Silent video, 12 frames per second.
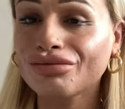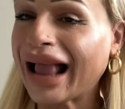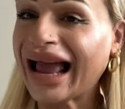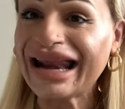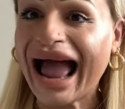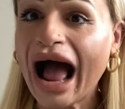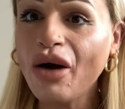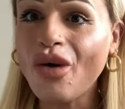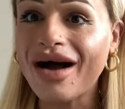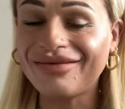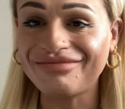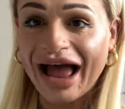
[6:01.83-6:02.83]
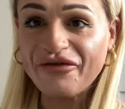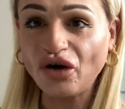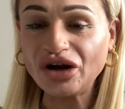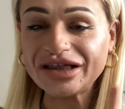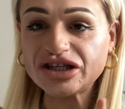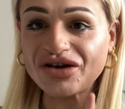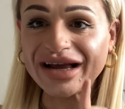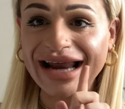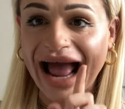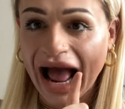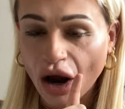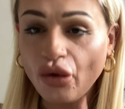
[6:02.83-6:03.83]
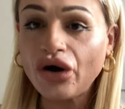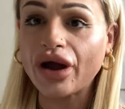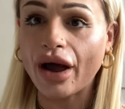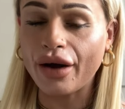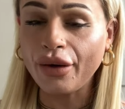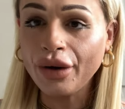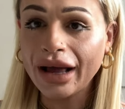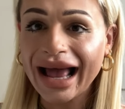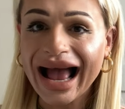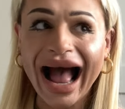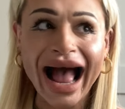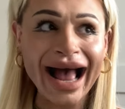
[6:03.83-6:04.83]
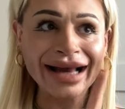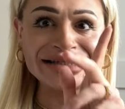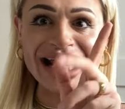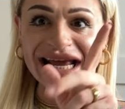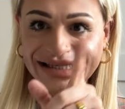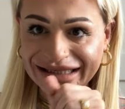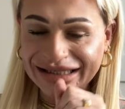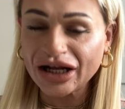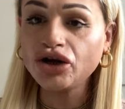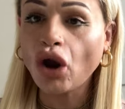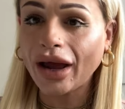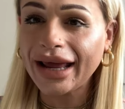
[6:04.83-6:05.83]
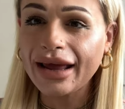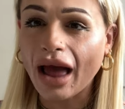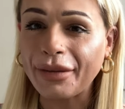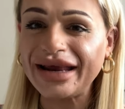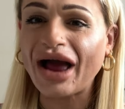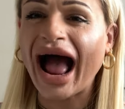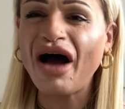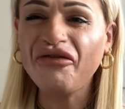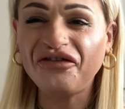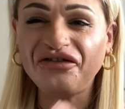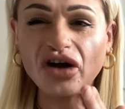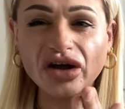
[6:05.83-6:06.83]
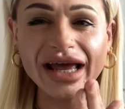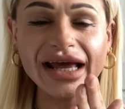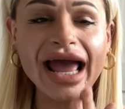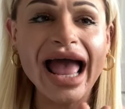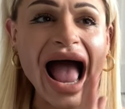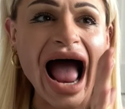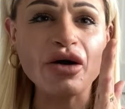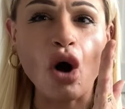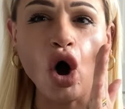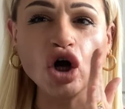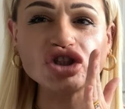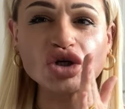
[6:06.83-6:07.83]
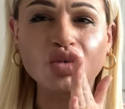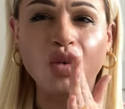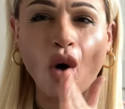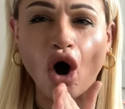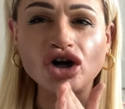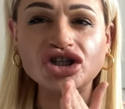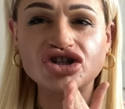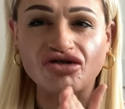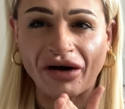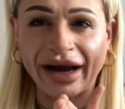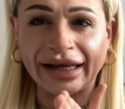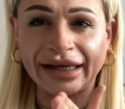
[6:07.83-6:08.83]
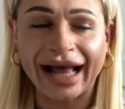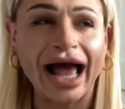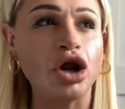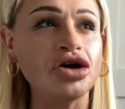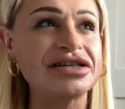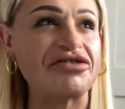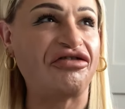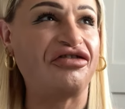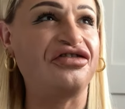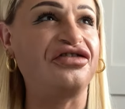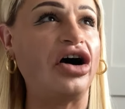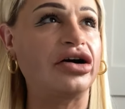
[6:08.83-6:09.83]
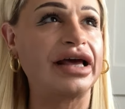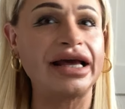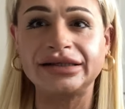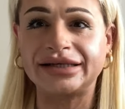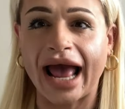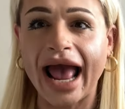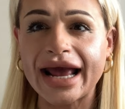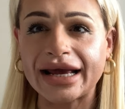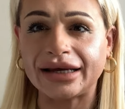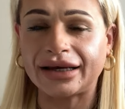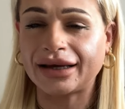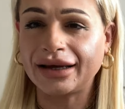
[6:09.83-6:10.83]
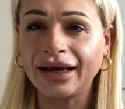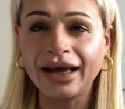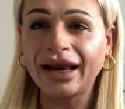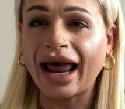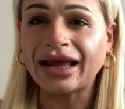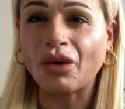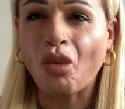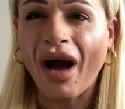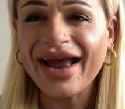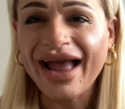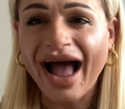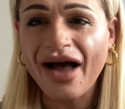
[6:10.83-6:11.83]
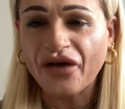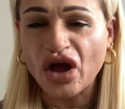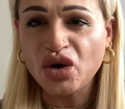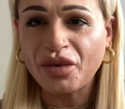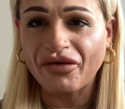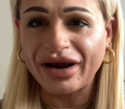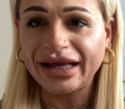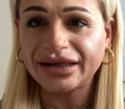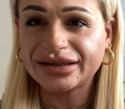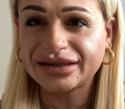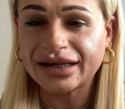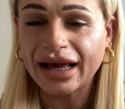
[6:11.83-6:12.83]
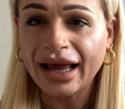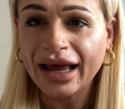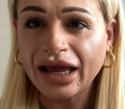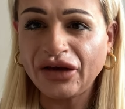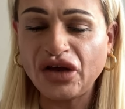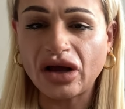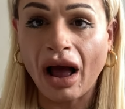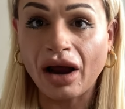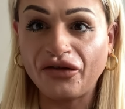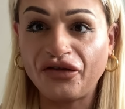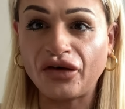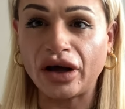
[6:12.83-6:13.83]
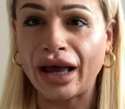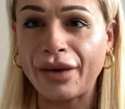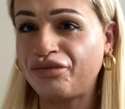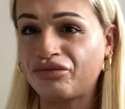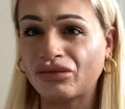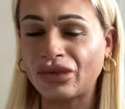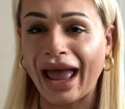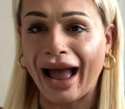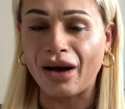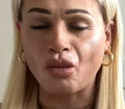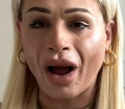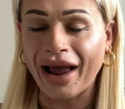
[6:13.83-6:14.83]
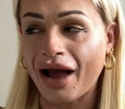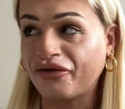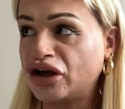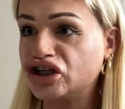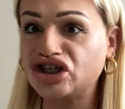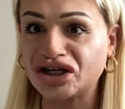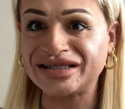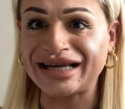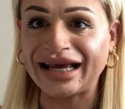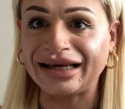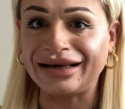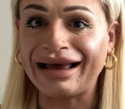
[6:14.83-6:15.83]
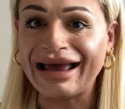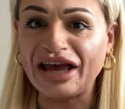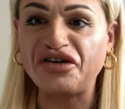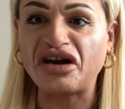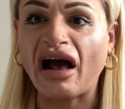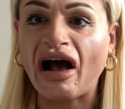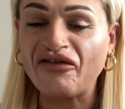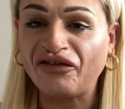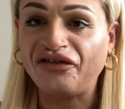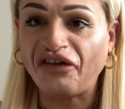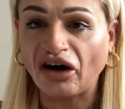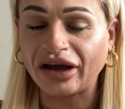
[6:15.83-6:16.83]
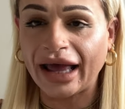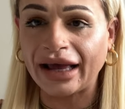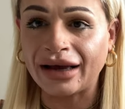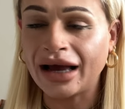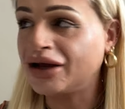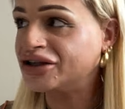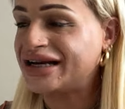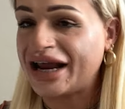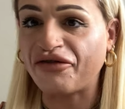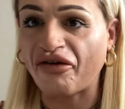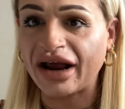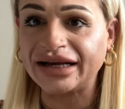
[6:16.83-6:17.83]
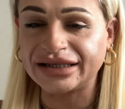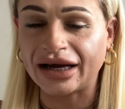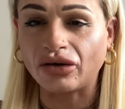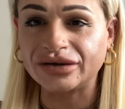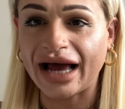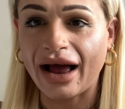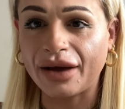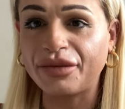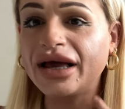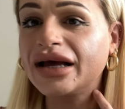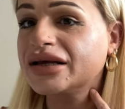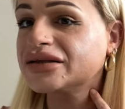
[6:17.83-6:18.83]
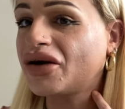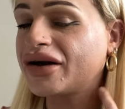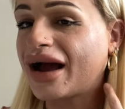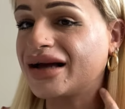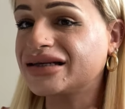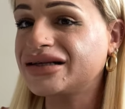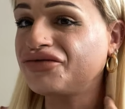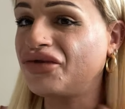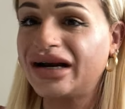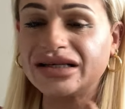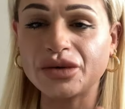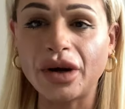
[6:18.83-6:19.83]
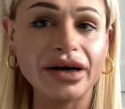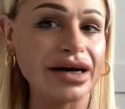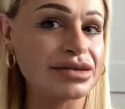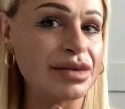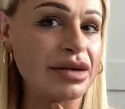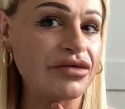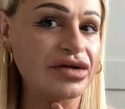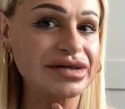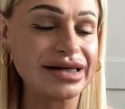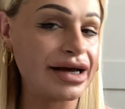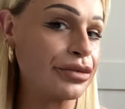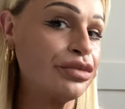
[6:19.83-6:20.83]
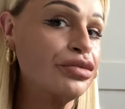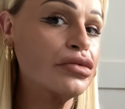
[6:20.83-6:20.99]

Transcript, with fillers: An hour. I've ordered this drink an hour ago and it's still not here. I mean, how fucking, I ordered one drink. How long does it fucking take? Like, why have Uber Eats if you can't, um, yeah, why have Just Eat if you can't fucking deliver it into on time? Sorry, guys, this is really swollen. It's making me feel sick.